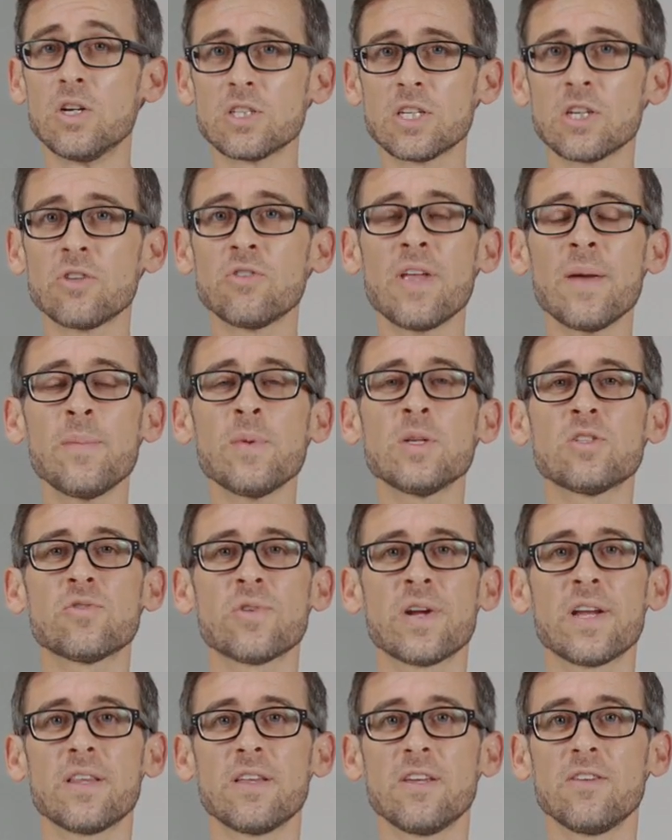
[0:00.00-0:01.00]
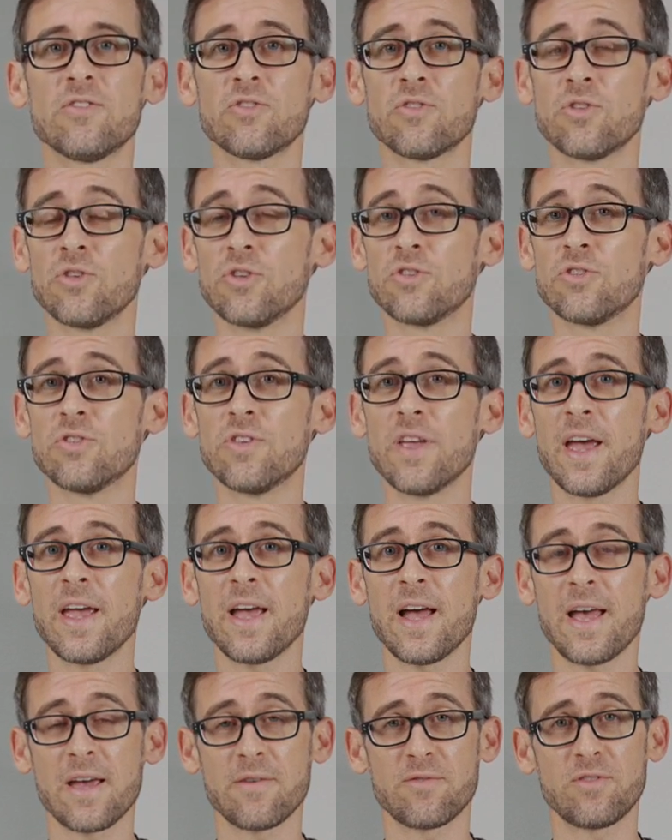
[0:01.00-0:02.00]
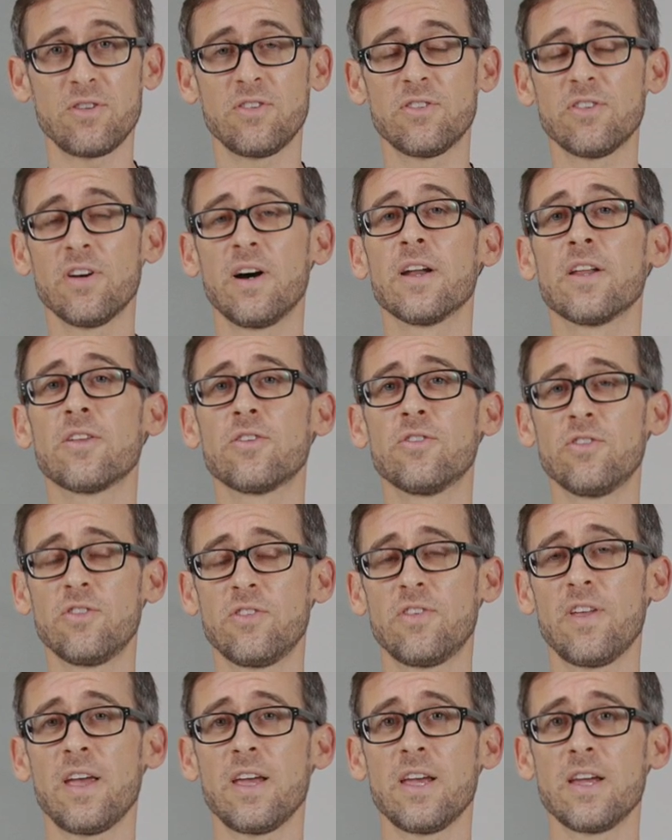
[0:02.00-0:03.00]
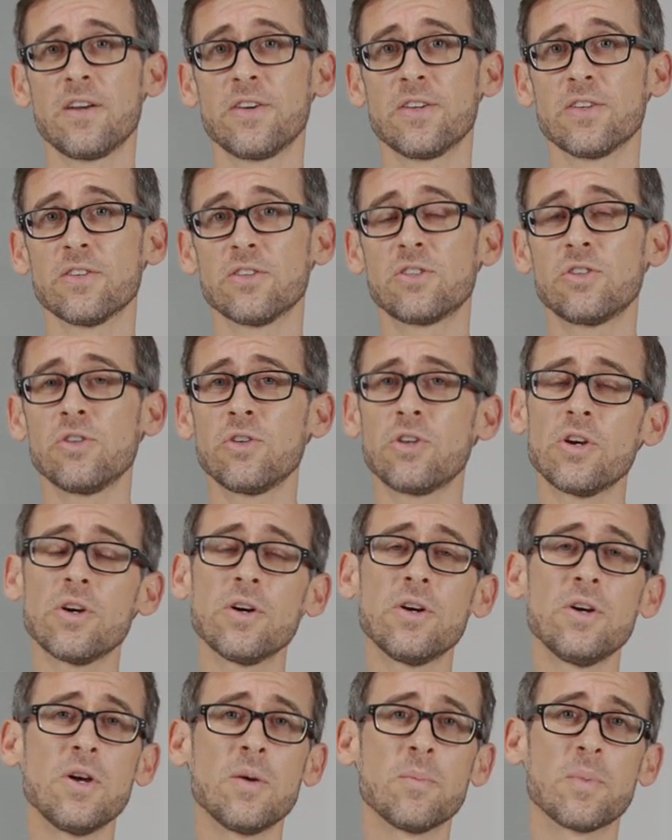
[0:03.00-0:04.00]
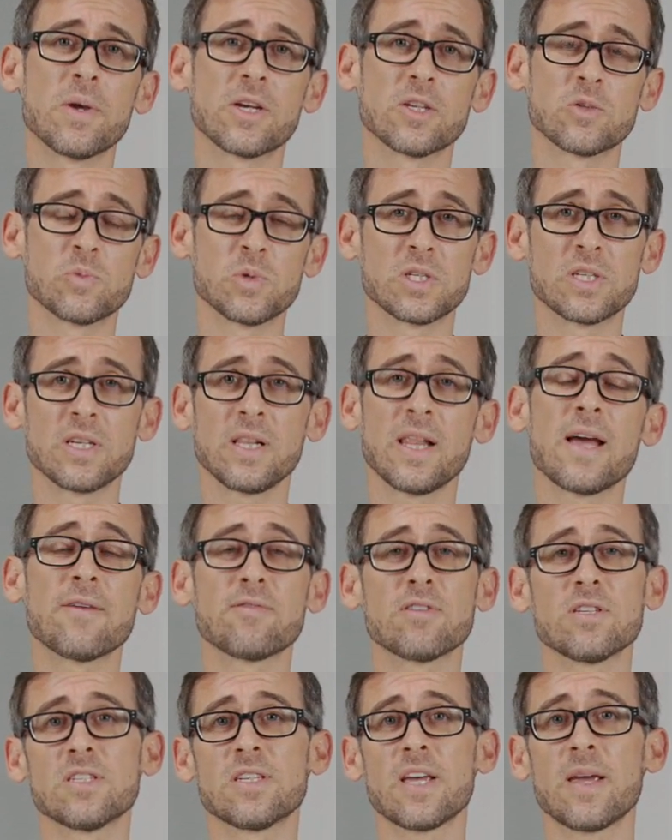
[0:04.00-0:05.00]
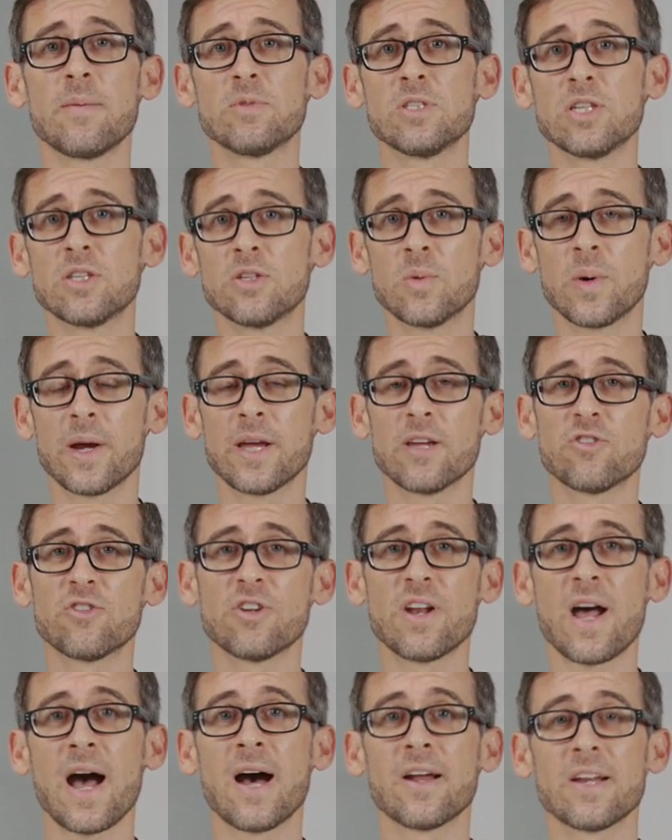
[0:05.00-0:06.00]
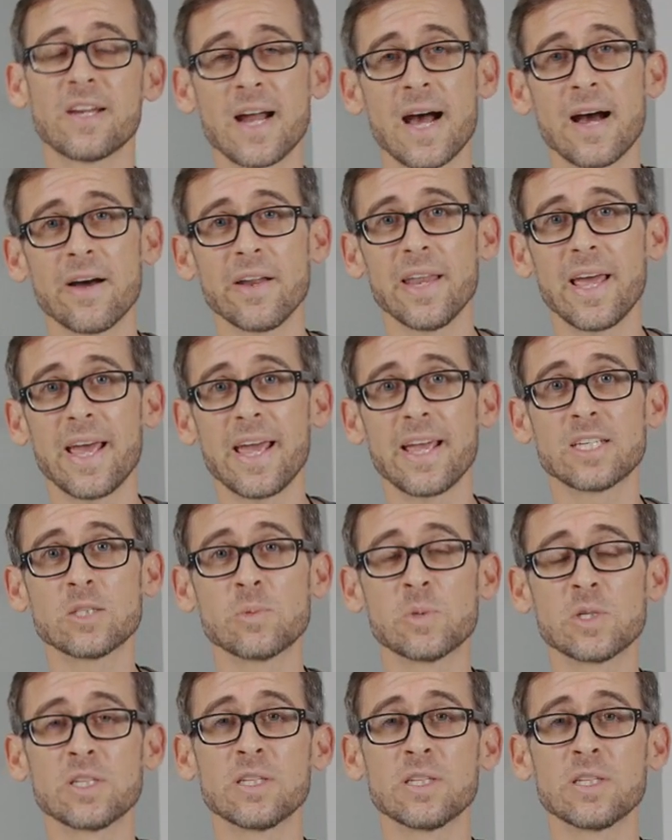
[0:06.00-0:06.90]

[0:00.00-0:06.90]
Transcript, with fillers: So to demonstrate this to you today, I have decided to stay here in the studio because we still have the same situation out in our lakes. We